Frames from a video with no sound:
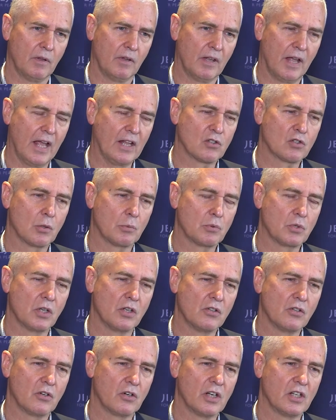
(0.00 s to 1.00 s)
8
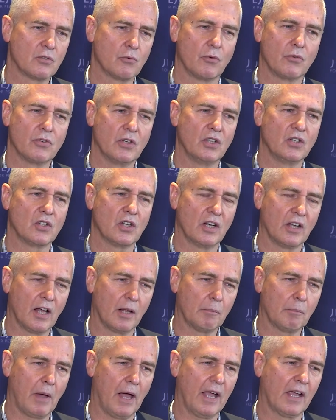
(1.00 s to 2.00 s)
subsidiaries. We've seen
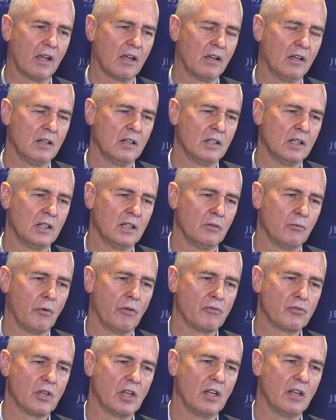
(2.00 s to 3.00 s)
Shinhan Bank.
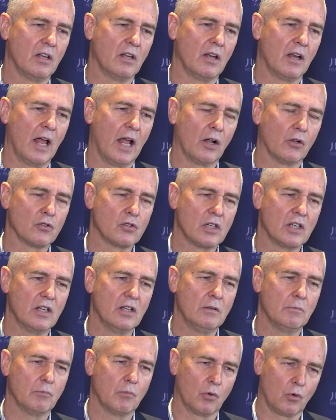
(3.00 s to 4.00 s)
We've seen
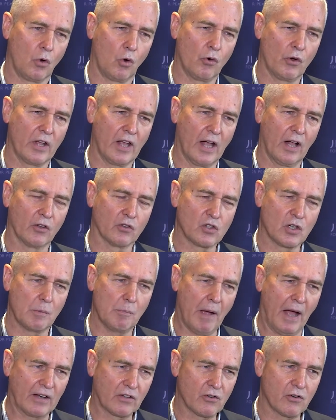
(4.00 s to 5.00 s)
LG, only LG
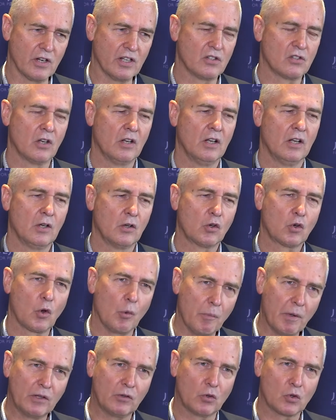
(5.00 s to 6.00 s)
batteries,
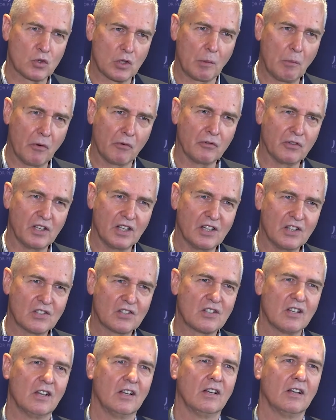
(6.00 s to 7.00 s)
commit to some of
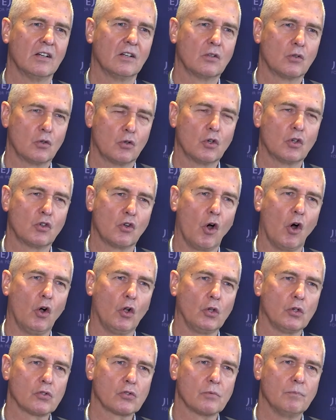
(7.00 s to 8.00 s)
these good
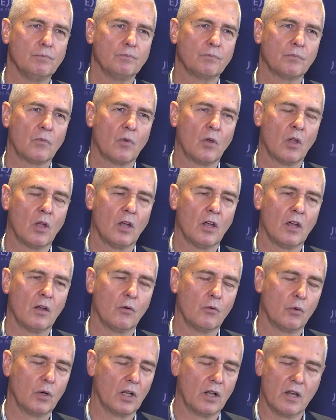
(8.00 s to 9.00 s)
goals.
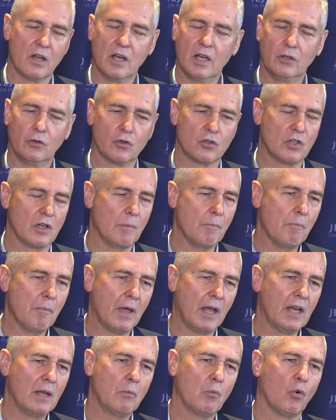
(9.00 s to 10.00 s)
We need to see
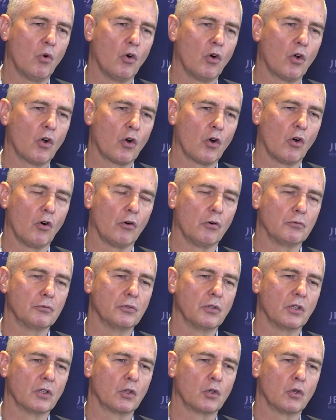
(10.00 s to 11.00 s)
many more of
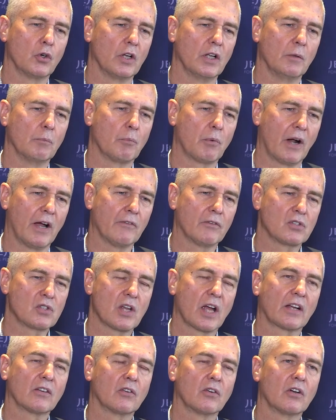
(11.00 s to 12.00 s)
the Korean private
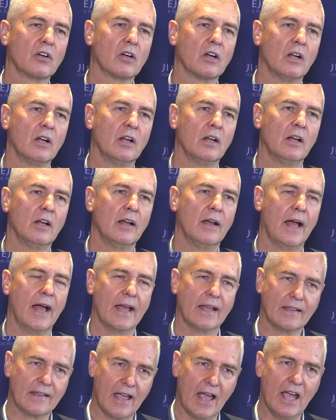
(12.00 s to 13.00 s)
sector
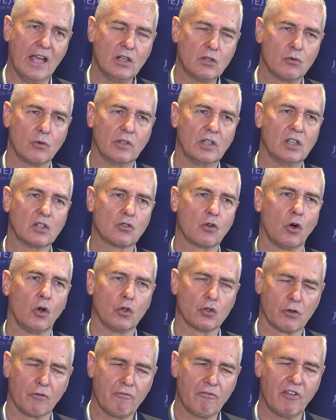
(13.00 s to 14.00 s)
engage with these
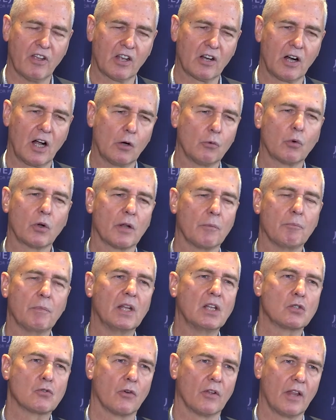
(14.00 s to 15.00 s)
goals and figure out what it
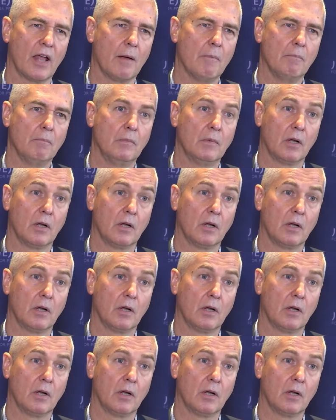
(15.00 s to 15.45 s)
means for them,